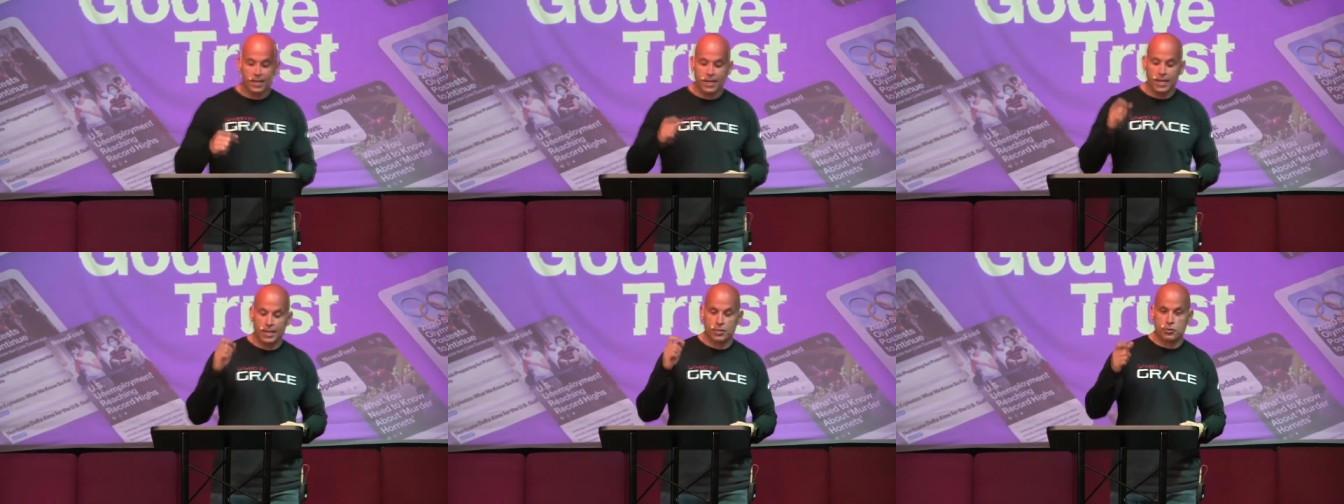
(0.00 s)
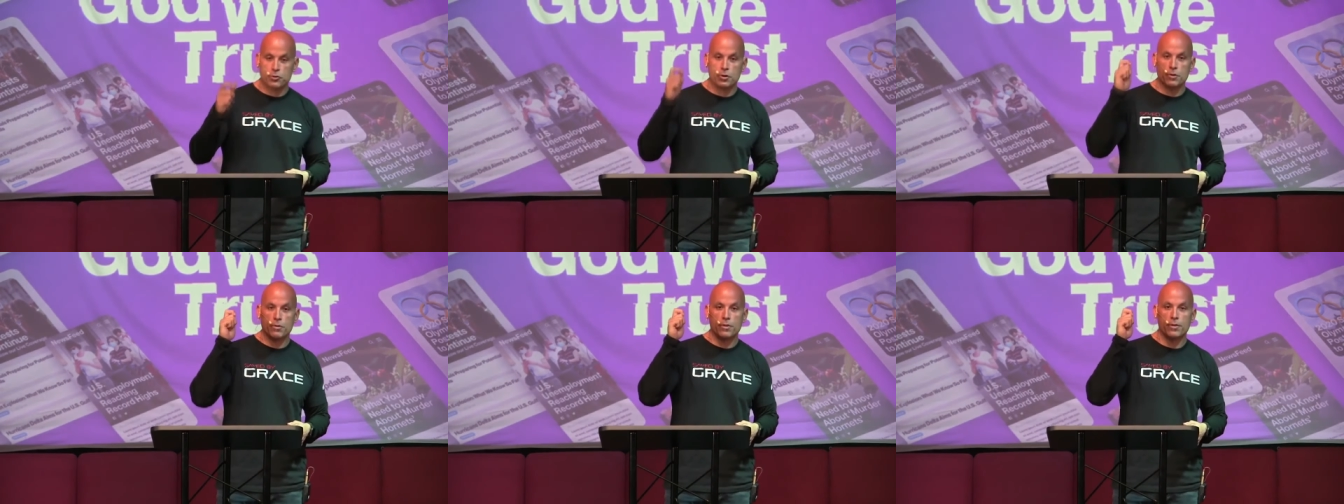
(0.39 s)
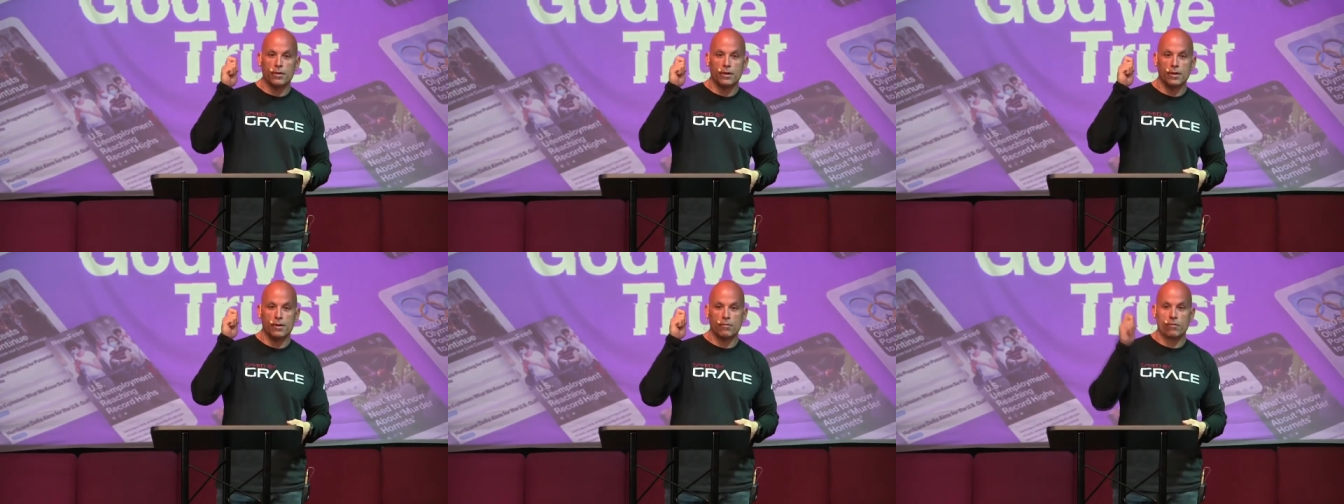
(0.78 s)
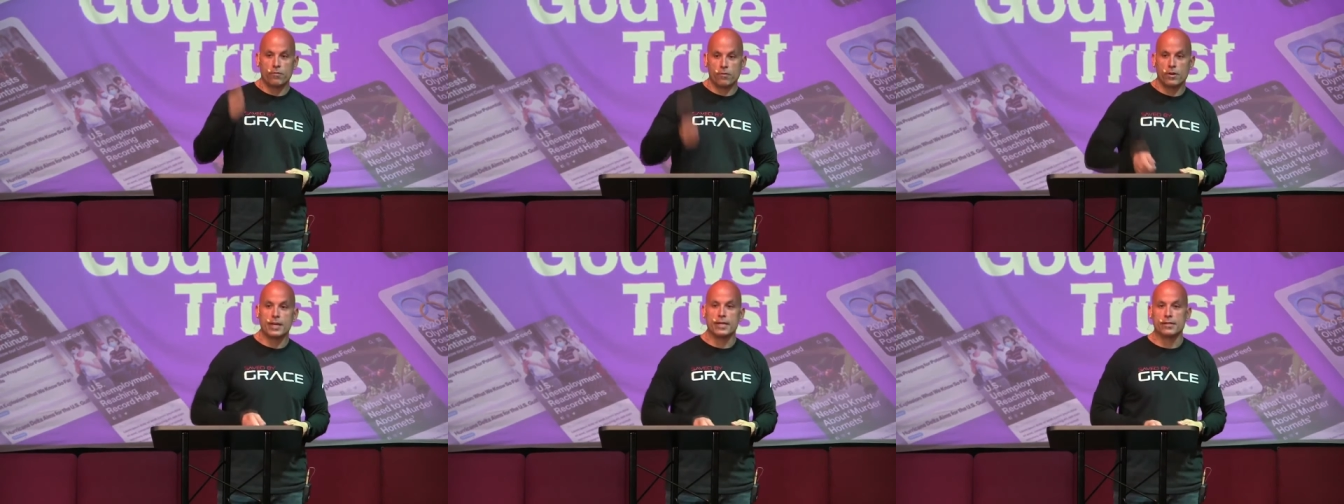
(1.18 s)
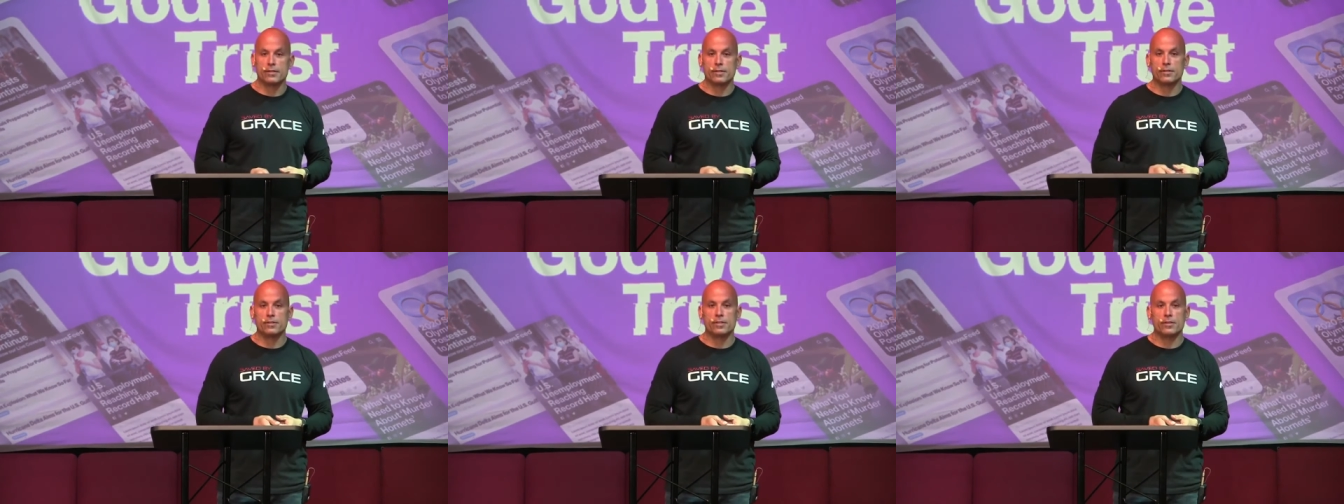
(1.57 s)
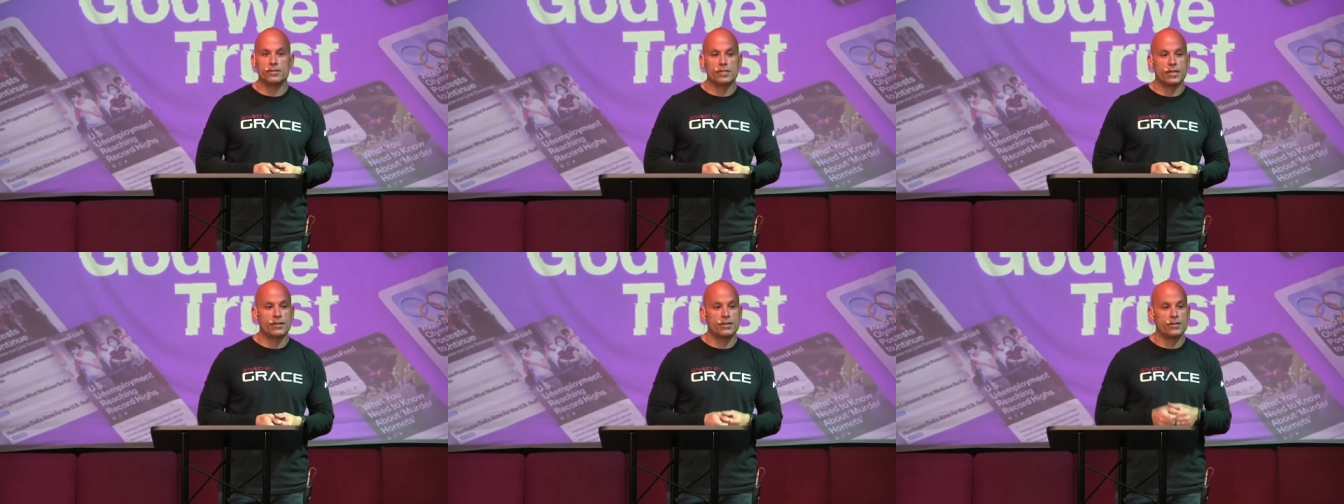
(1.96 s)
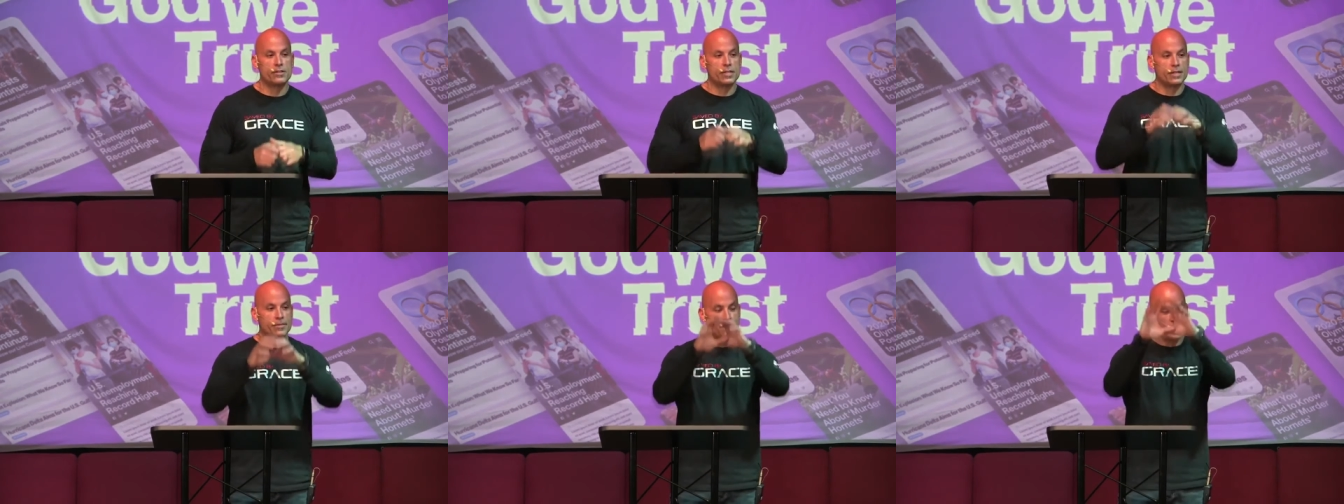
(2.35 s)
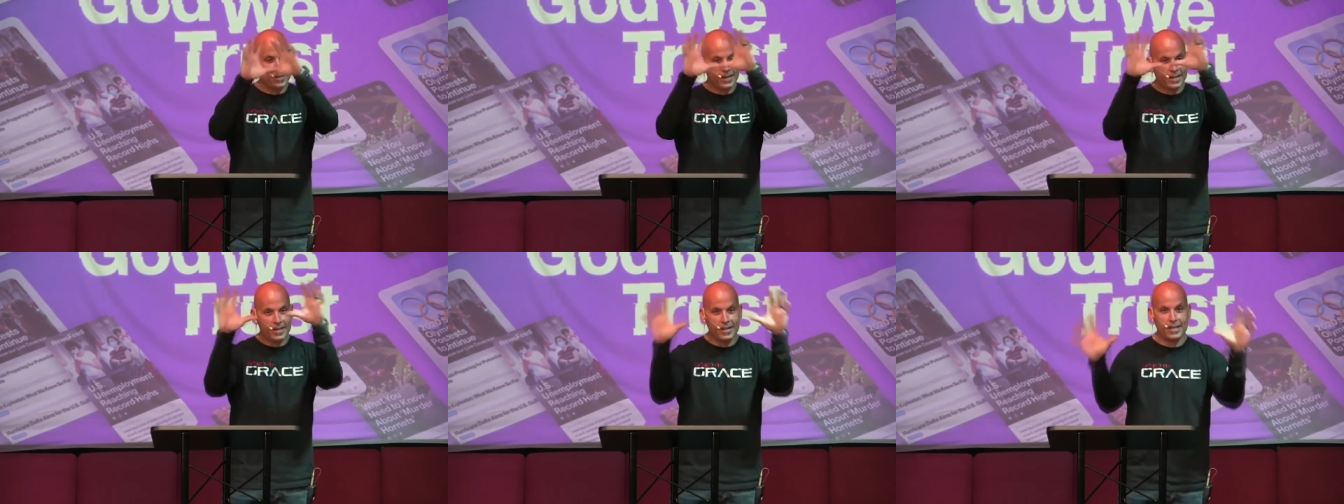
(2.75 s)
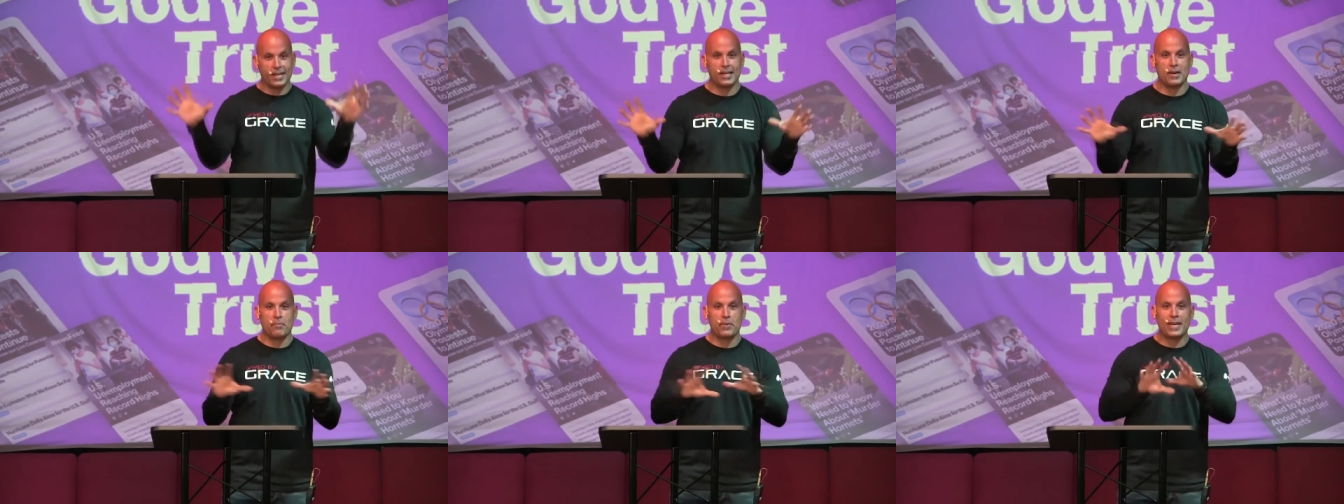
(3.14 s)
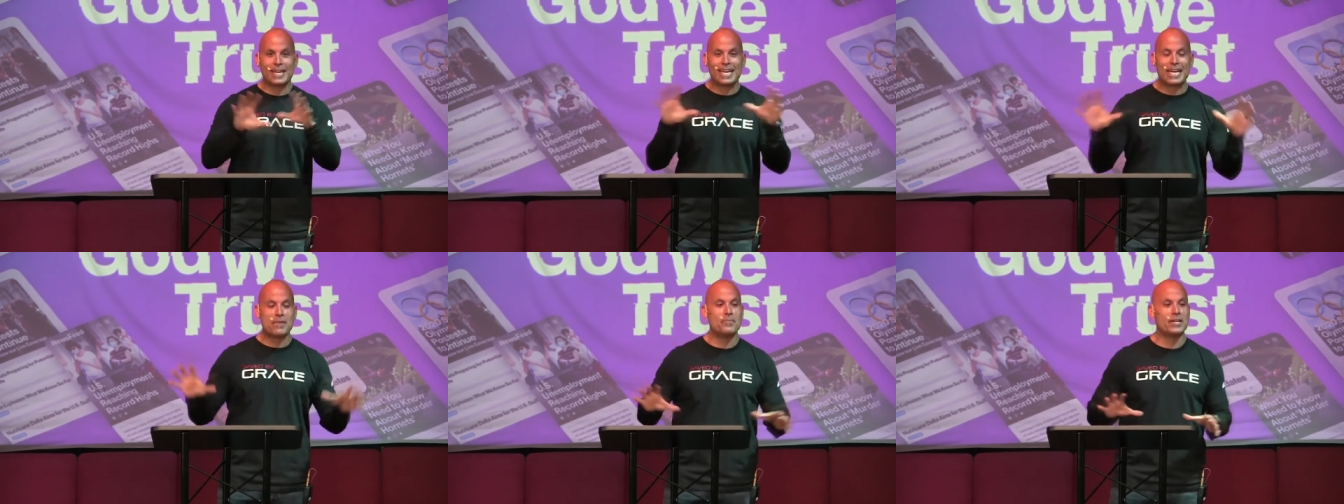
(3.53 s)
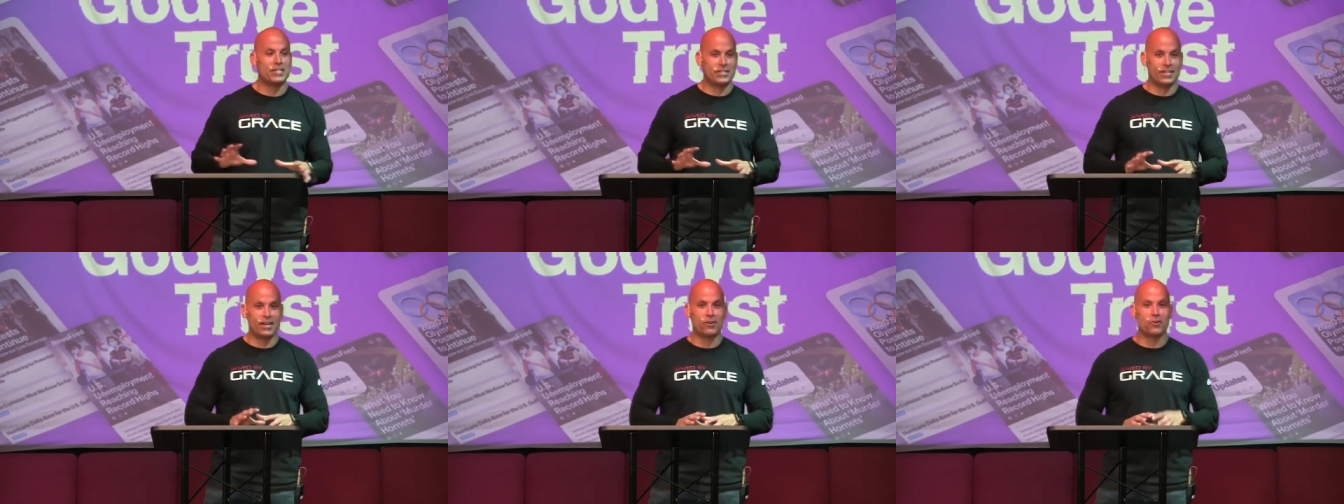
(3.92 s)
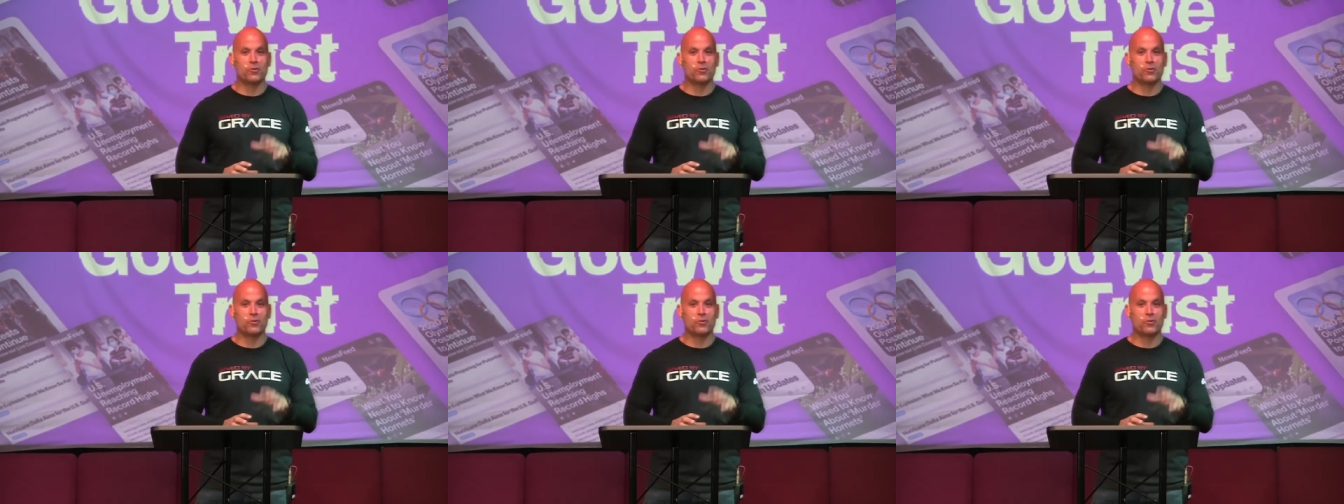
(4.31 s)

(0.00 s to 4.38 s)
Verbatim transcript: and truth frees. There's, there's, a, there's a, a, a big image there.